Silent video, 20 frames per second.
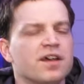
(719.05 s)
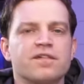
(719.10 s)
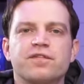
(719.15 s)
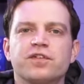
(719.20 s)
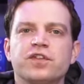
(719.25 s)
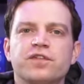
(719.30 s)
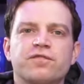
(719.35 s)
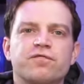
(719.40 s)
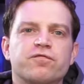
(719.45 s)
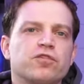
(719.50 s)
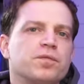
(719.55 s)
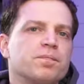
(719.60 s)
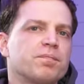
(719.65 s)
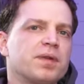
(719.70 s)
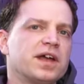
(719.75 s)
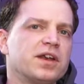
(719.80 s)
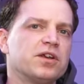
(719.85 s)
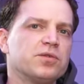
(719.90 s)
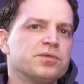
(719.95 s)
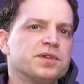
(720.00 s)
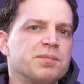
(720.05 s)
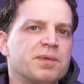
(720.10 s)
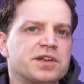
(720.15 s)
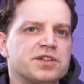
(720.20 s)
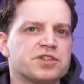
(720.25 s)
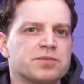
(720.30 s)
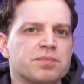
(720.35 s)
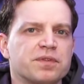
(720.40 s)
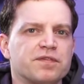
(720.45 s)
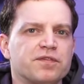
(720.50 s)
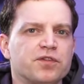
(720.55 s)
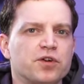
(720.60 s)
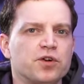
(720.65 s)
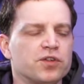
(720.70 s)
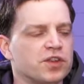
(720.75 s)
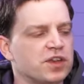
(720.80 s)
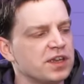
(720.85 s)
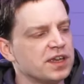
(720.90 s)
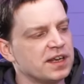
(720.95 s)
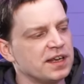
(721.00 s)
For the front panel, we mentioned before
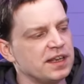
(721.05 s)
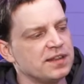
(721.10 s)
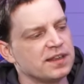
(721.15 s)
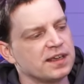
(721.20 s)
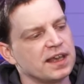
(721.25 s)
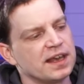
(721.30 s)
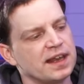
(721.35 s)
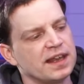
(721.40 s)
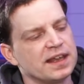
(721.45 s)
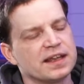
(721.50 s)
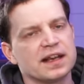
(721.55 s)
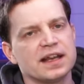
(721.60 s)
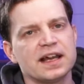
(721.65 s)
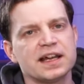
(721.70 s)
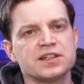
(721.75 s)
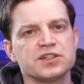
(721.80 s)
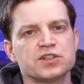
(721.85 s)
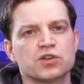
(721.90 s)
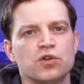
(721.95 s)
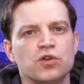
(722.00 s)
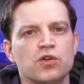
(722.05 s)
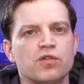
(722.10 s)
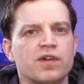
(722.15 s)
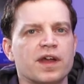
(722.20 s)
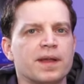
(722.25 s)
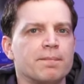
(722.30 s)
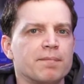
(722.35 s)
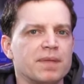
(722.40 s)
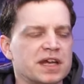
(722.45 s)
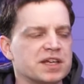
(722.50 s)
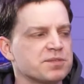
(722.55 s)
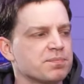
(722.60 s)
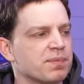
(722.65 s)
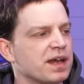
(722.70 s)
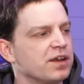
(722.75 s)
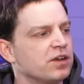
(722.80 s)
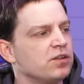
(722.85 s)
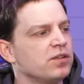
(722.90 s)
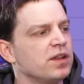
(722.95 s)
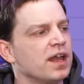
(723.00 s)
that you can either get a glass or a mesh
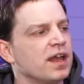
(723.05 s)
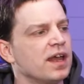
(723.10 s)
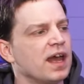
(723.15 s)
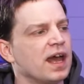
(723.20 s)
panel.